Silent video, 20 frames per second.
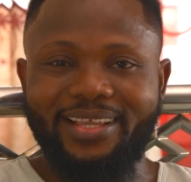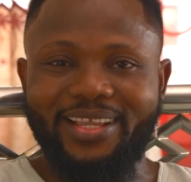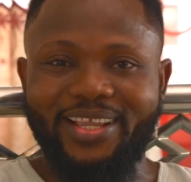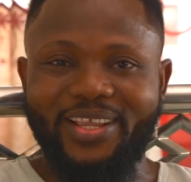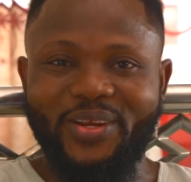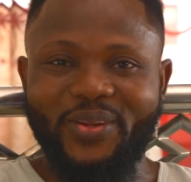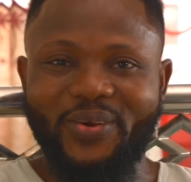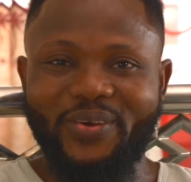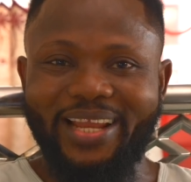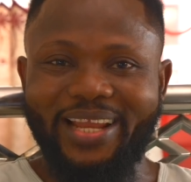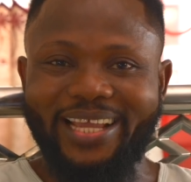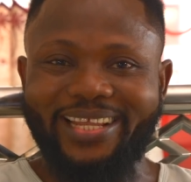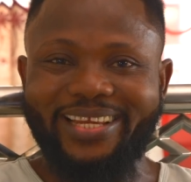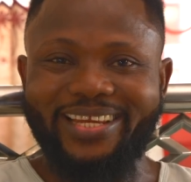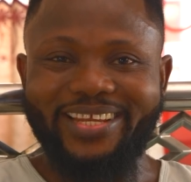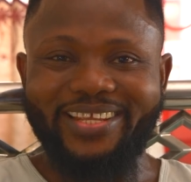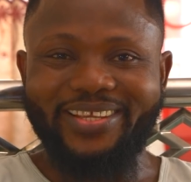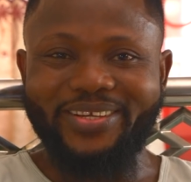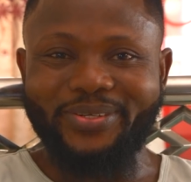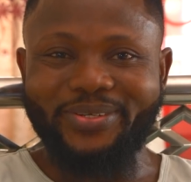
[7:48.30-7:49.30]
you know, like
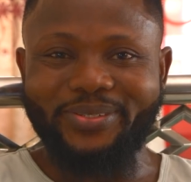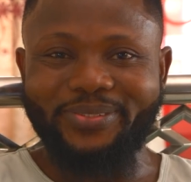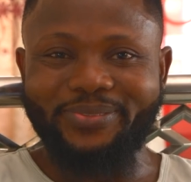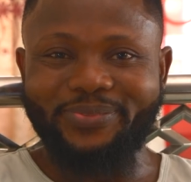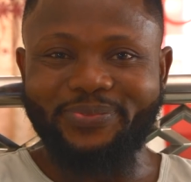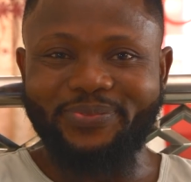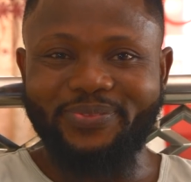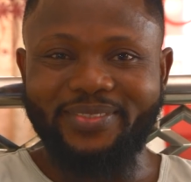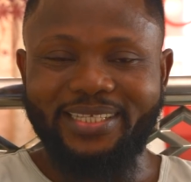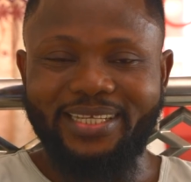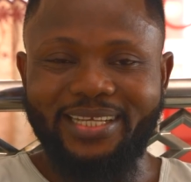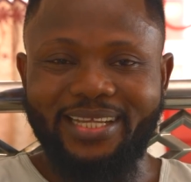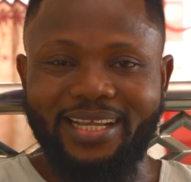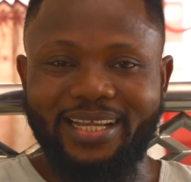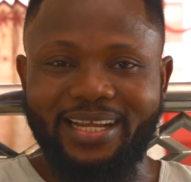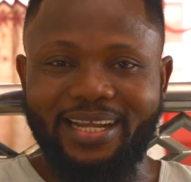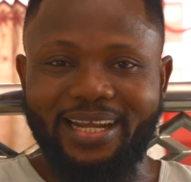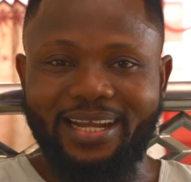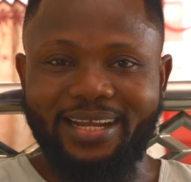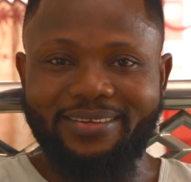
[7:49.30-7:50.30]
Neo,
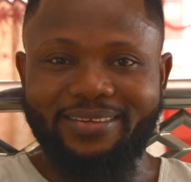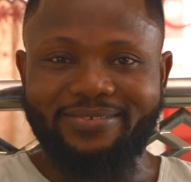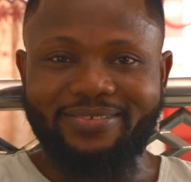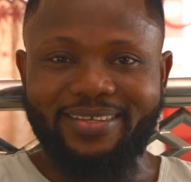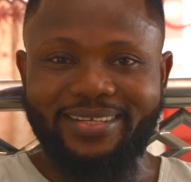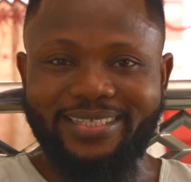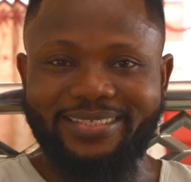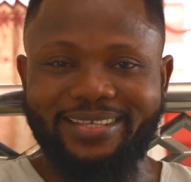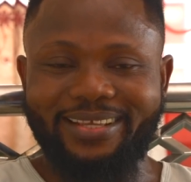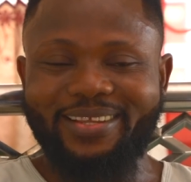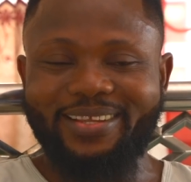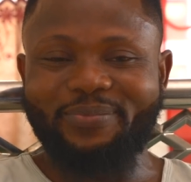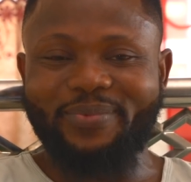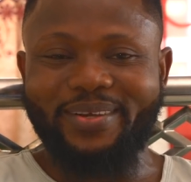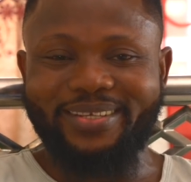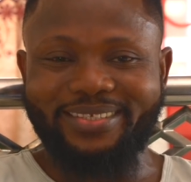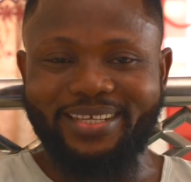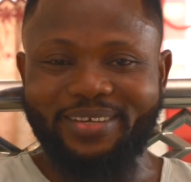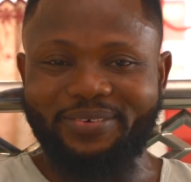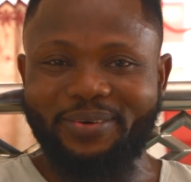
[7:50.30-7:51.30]
and started telling
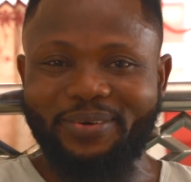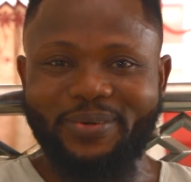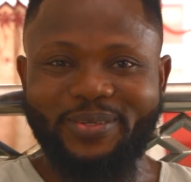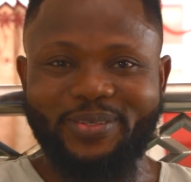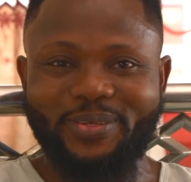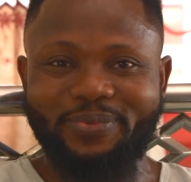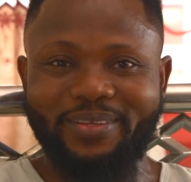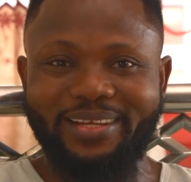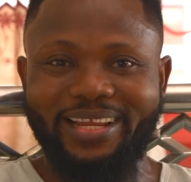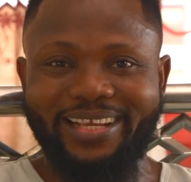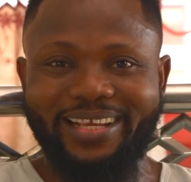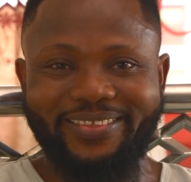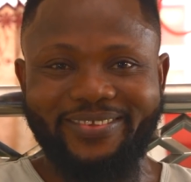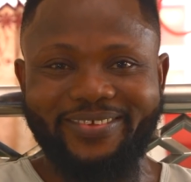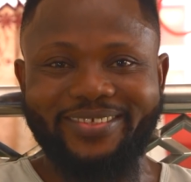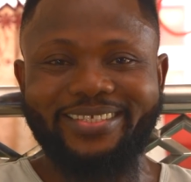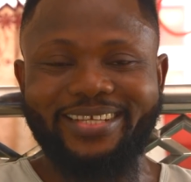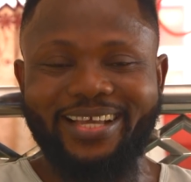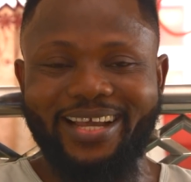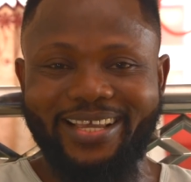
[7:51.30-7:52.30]
myself I want to be like
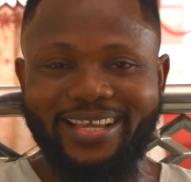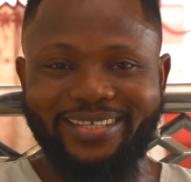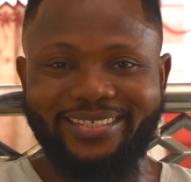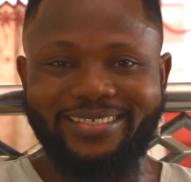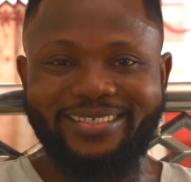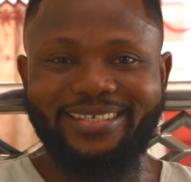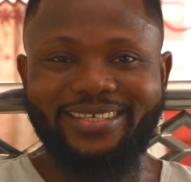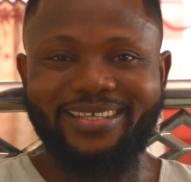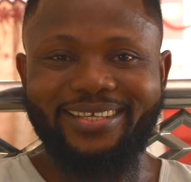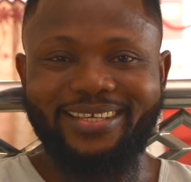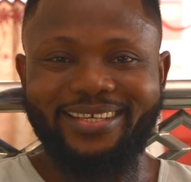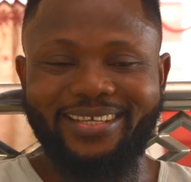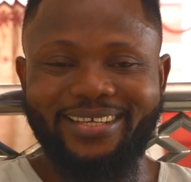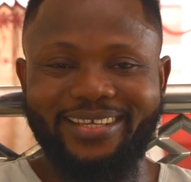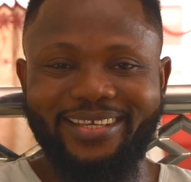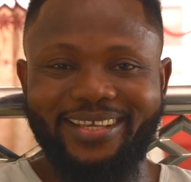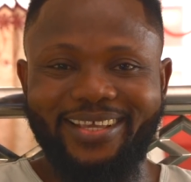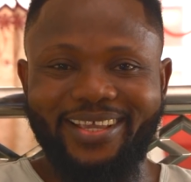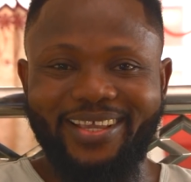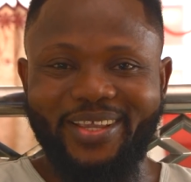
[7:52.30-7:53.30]
these guys,
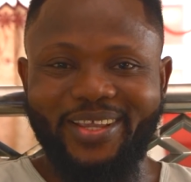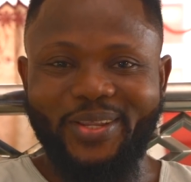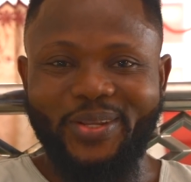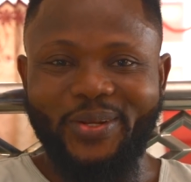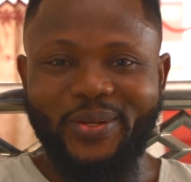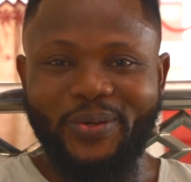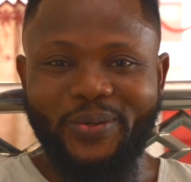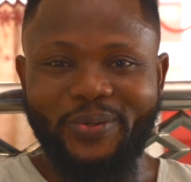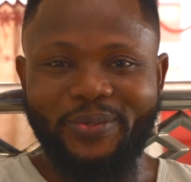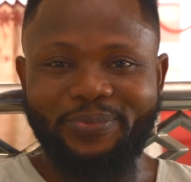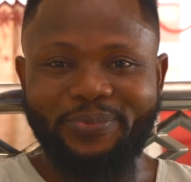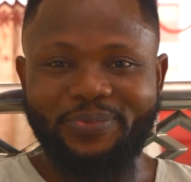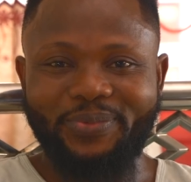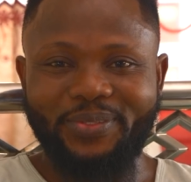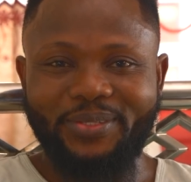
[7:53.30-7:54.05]
you know.